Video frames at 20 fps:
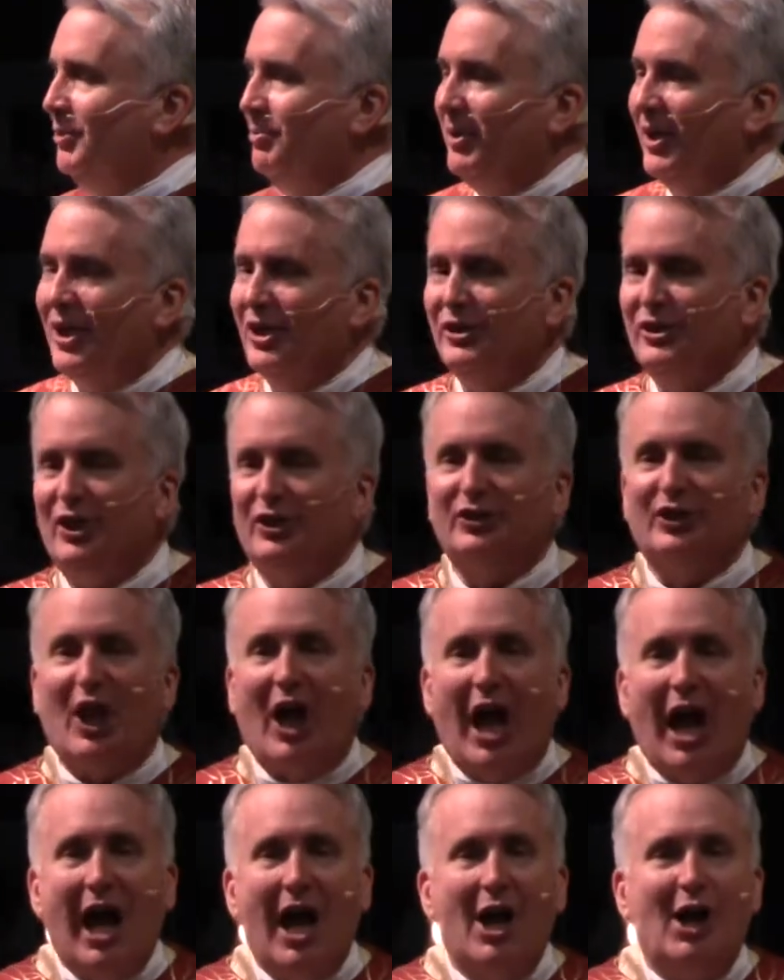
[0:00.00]
Because there's a
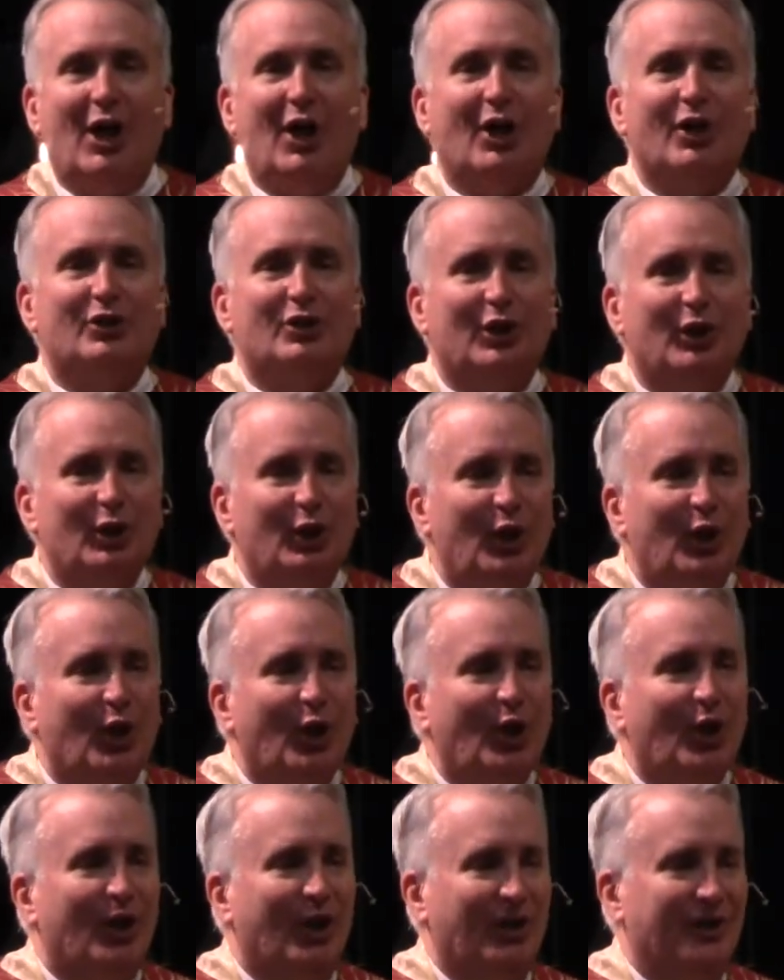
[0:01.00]
hunger to
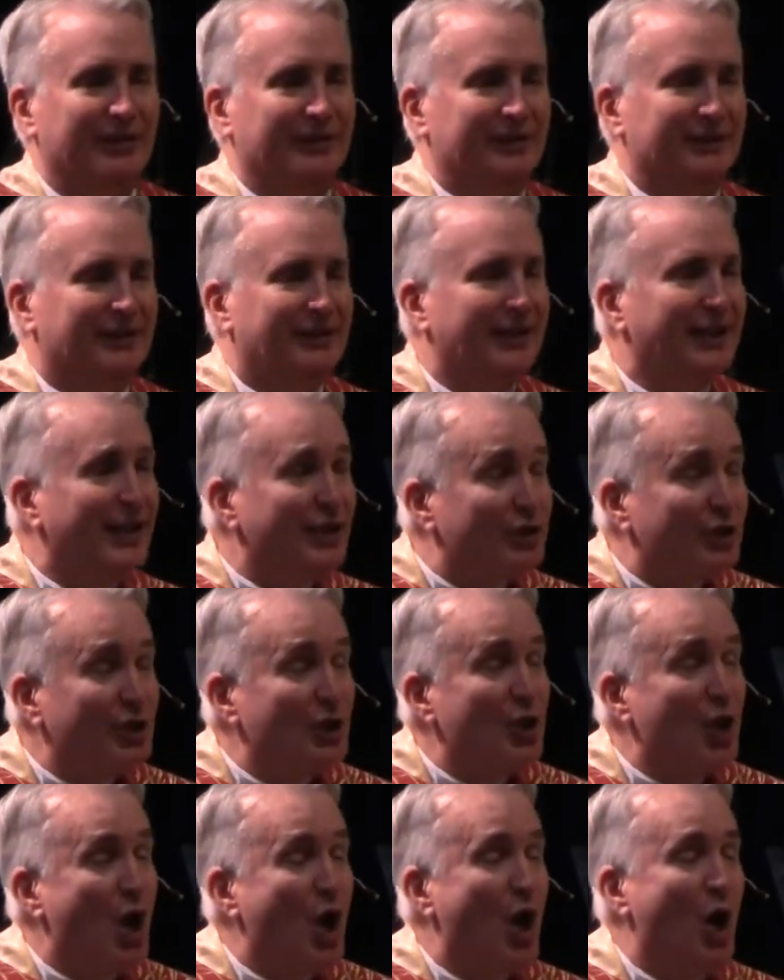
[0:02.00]
learn and to
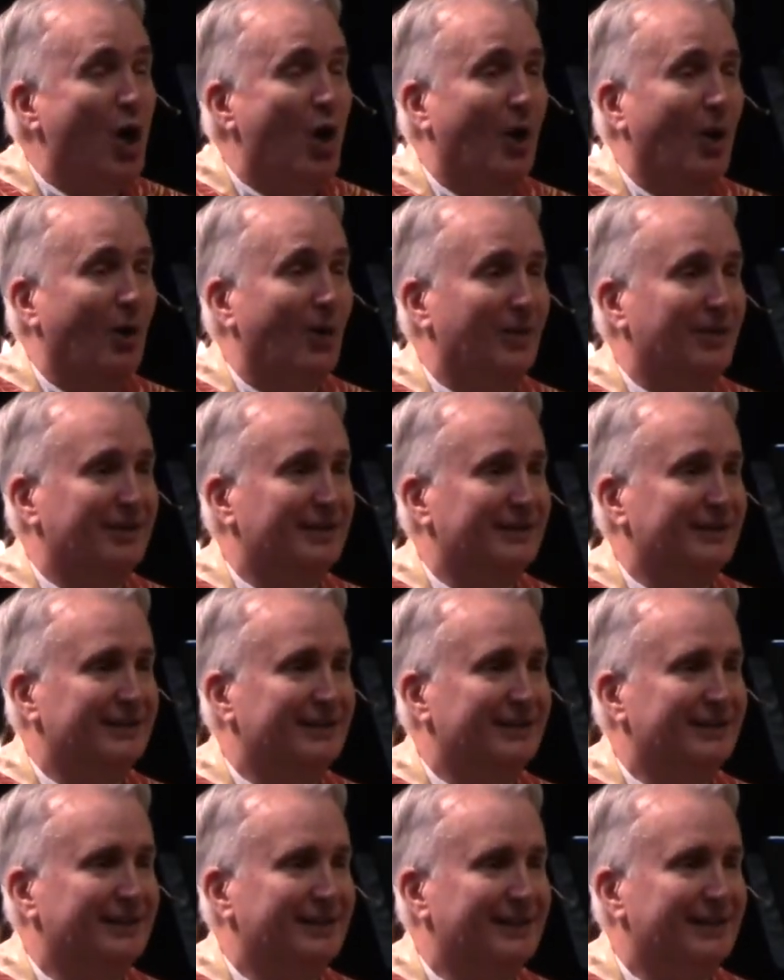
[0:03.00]
know.
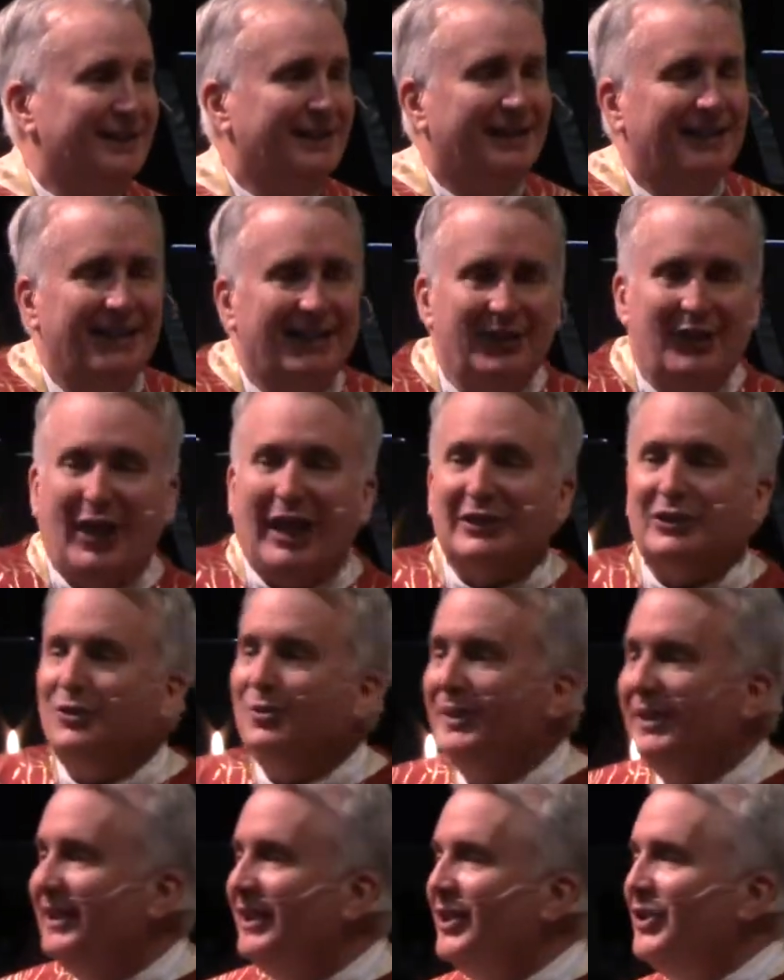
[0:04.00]
That's
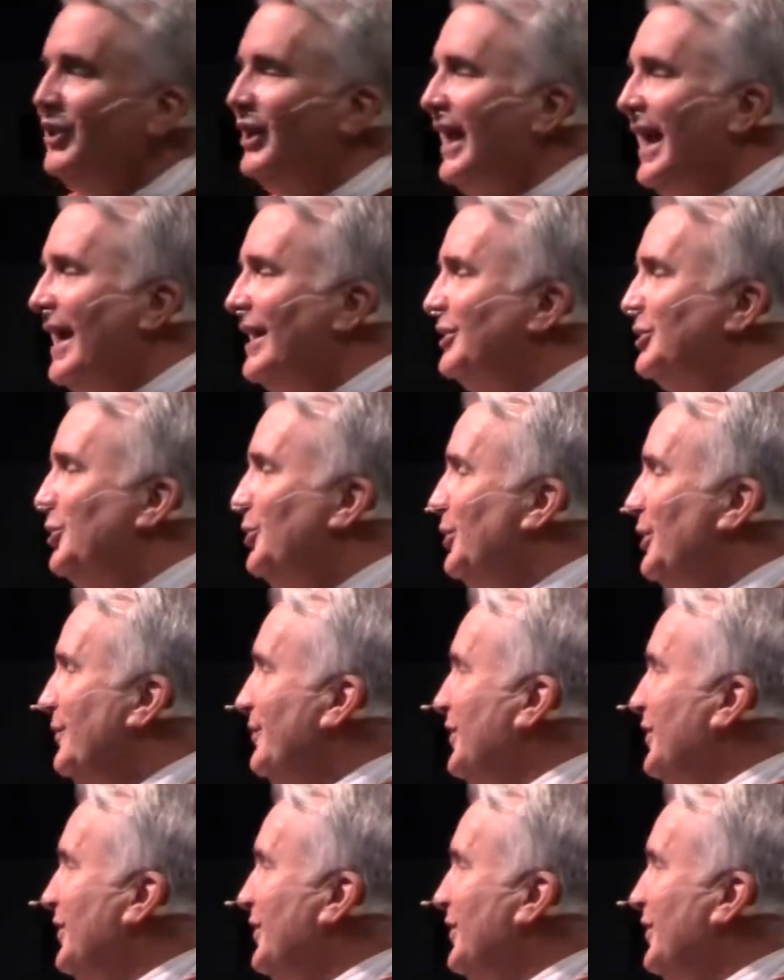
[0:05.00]
really the attitude